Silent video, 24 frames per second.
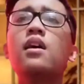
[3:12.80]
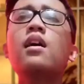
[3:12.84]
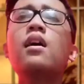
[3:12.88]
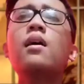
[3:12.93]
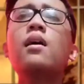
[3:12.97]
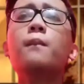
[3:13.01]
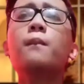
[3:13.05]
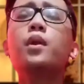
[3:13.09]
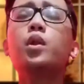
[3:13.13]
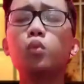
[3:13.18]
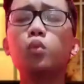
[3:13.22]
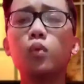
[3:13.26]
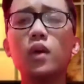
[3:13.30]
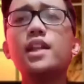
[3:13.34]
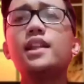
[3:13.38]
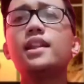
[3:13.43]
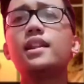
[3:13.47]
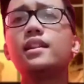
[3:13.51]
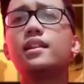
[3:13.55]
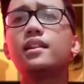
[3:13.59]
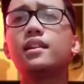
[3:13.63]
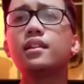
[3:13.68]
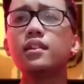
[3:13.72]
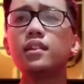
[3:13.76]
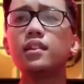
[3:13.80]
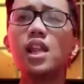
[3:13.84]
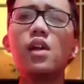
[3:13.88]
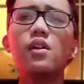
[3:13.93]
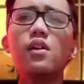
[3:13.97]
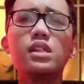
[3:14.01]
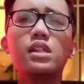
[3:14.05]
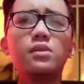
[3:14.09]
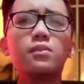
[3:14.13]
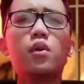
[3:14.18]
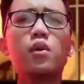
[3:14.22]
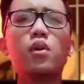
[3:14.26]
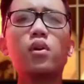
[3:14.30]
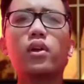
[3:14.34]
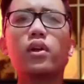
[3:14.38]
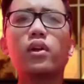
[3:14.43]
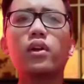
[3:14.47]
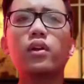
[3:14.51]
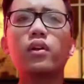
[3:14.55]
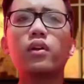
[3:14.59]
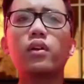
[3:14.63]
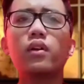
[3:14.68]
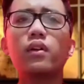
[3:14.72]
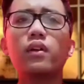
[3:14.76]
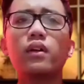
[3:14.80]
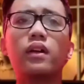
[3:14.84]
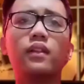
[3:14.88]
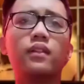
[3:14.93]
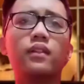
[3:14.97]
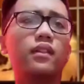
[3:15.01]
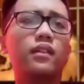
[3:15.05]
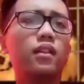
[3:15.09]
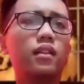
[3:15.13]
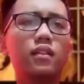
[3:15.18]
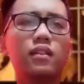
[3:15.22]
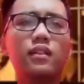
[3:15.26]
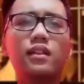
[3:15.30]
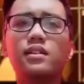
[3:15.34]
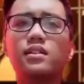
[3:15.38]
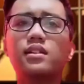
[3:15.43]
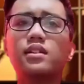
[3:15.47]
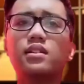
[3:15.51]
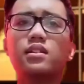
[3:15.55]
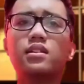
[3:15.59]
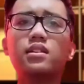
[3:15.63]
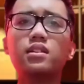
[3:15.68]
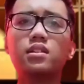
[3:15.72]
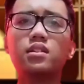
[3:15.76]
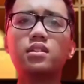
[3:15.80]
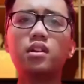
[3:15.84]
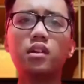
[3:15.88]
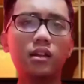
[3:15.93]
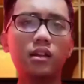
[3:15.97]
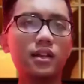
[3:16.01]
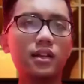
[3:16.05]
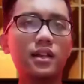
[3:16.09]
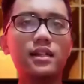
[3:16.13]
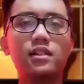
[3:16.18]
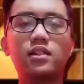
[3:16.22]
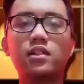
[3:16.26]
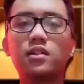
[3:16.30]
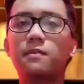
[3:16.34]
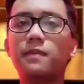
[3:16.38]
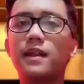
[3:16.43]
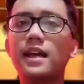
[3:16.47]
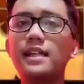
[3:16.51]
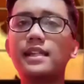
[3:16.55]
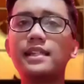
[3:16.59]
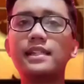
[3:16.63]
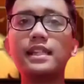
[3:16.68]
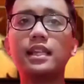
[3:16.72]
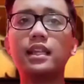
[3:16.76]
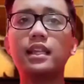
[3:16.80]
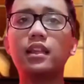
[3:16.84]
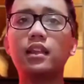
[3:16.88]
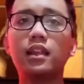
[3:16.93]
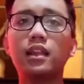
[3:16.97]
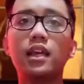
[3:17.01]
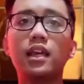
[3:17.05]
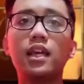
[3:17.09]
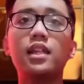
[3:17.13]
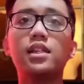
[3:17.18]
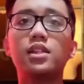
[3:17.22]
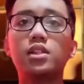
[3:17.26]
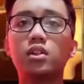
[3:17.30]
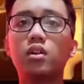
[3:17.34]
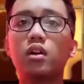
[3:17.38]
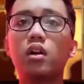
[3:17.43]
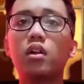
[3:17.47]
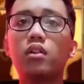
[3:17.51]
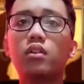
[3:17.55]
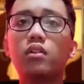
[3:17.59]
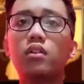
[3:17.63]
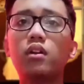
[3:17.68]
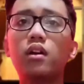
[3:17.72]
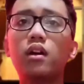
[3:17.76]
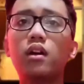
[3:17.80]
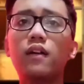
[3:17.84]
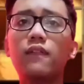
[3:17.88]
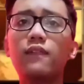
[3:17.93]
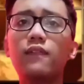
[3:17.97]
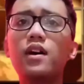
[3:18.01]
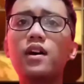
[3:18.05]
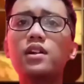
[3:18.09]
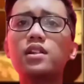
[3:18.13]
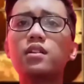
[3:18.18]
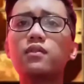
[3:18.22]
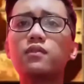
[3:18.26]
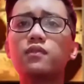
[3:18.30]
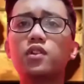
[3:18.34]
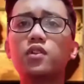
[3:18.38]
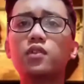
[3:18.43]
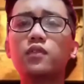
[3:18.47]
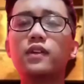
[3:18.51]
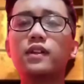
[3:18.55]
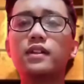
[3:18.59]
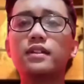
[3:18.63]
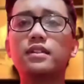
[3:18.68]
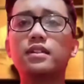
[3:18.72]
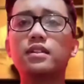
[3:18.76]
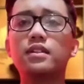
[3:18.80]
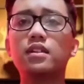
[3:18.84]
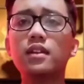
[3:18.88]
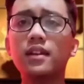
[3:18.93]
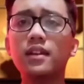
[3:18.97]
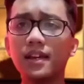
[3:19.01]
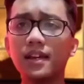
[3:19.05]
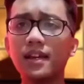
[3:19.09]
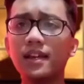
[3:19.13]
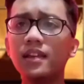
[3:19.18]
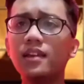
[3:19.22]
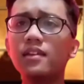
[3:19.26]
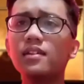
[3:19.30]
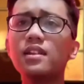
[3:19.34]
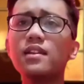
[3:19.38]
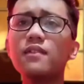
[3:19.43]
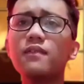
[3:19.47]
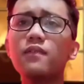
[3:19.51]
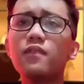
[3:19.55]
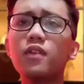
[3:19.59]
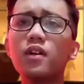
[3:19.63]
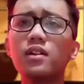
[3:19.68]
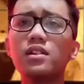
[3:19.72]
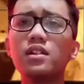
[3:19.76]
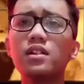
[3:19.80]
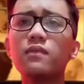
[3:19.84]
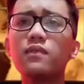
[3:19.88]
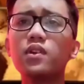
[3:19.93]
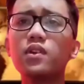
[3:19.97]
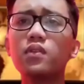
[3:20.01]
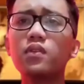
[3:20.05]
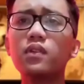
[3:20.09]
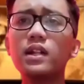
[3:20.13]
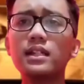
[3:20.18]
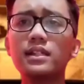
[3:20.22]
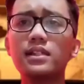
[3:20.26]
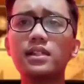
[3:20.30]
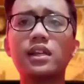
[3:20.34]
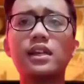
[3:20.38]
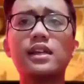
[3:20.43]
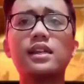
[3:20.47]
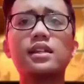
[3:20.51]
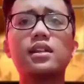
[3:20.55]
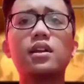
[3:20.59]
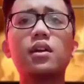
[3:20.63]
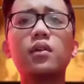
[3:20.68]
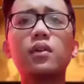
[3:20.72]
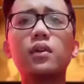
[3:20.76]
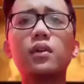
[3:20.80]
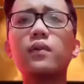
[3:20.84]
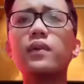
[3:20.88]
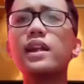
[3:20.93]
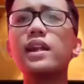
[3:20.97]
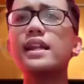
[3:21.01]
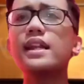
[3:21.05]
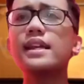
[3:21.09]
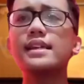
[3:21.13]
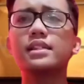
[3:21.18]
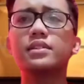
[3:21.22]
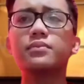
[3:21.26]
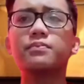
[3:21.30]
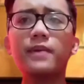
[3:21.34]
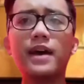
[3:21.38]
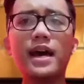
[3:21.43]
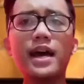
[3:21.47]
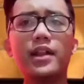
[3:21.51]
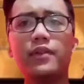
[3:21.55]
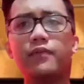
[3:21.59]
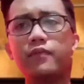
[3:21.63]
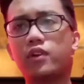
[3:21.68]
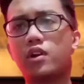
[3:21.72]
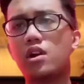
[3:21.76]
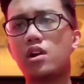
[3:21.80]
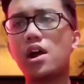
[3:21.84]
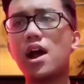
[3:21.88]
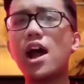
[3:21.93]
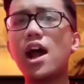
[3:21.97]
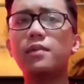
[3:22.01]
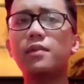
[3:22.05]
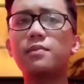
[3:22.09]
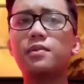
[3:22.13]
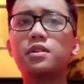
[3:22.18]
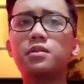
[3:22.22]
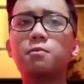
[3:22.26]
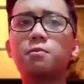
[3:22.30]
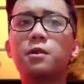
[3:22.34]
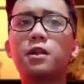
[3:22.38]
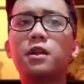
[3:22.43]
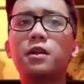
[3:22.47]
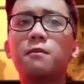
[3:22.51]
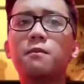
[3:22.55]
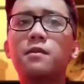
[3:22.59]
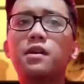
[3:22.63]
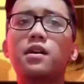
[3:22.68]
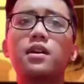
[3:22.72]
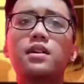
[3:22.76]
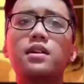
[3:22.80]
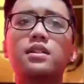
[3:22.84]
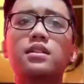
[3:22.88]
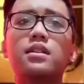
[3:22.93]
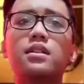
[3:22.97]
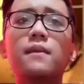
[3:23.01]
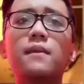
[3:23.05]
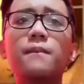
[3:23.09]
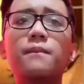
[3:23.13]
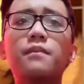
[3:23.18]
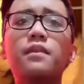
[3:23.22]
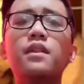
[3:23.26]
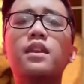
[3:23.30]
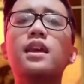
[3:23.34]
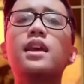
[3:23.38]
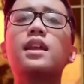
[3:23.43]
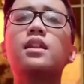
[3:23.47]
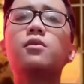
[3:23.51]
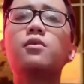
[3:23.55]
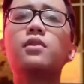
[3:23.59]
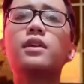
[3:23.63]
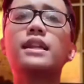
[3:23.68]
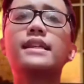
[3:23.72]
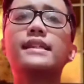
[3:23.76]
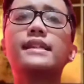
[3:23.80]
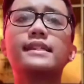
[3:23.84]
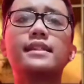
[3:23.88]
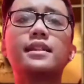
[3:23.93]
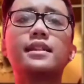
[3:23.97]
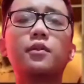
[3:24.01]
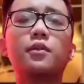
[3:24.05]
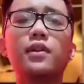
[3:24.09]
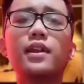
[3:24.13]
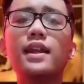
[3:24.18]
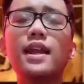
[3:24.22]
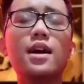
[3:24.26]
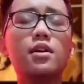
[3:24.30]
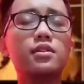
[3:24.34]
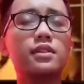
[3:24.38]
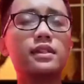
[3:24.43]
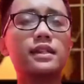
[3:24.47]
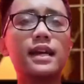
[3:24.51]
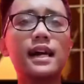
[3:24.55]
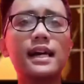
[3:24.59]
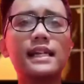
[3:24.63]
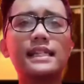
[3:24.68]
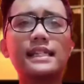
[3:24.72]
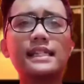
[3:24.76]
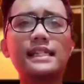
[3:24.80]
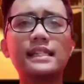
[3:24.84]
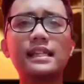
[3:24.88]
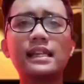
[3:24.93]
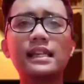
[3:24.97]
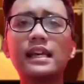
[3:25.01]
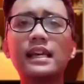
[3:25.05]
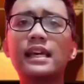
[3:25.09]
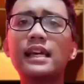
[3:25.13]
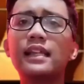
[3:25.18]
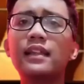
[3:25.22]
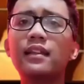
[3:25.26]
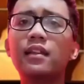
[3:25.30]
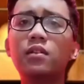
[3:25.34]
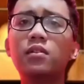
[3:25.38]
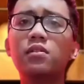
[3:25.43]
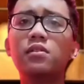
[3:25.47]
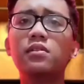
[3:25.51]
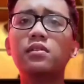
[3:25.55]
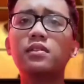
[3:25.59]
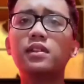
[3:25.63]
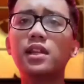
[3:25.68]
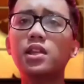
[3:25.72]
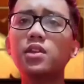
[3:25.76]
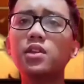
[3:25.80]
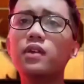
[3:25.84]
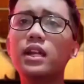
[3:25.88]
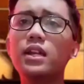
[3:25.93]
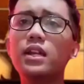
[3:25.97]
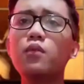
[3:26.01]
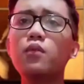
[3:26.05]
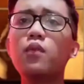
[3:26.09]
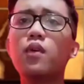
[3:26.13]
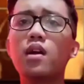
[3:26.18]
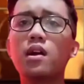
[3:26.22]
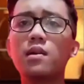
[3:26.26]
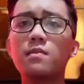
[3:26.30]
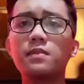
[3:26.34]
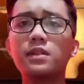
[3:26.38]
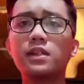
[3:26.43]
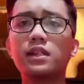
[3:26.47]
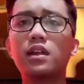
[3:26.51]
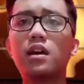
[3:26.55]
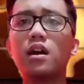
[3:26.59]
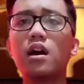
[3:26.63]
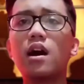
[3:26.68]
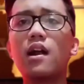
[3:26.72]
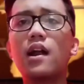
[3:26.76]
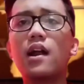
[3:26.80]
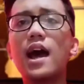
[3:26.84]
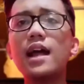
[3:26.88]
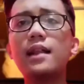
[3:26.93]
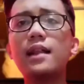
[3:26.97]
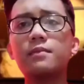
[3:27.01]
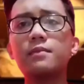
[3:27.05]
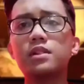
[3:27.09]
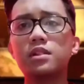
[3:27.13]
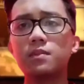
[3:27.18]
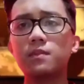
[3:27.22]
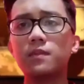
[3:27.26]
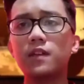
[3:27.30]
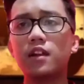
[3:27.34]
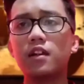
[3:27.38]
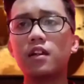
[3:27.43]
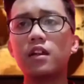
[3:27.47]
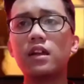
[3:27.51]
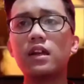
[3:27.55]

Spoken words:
But wait, there is more. That doesn't just circulate the plastic. It is called fossil fuels. Using fossil fuels really is bad for our atmosphere because it releases greenhouse gases that continually warms our atmosphere,